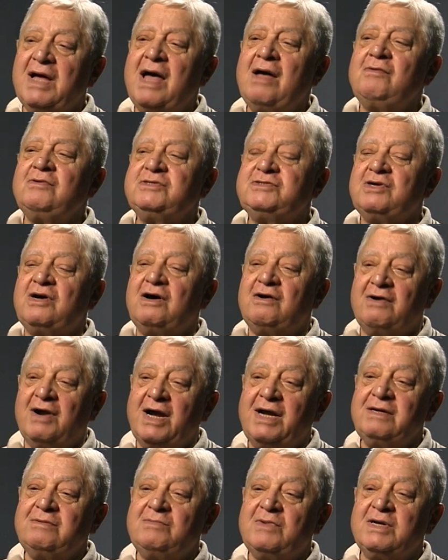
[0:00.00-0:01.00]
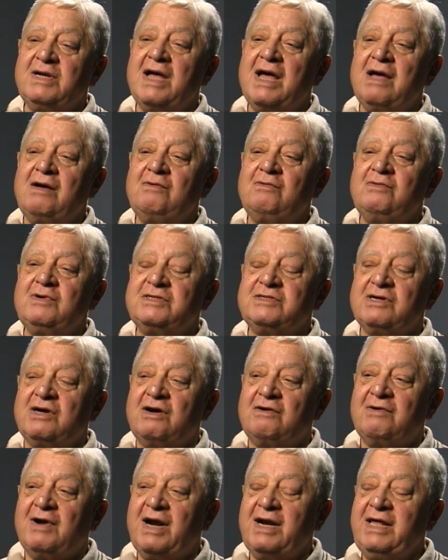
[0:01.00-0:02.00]
McGowan's all right. McGowan was all
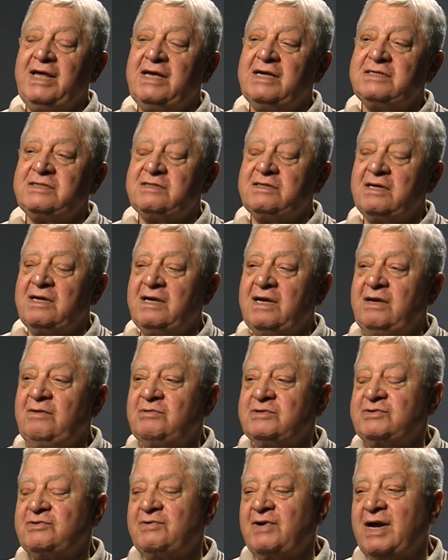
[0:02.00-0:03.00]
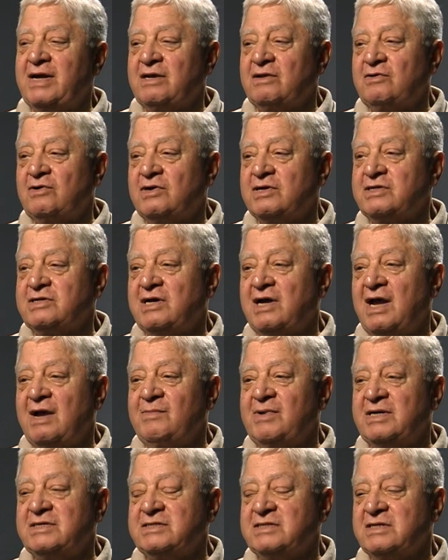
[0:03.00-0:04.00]
right. He was around a long time
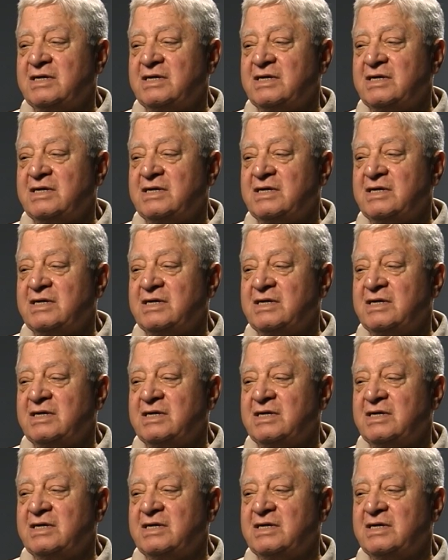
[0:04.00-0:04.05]
as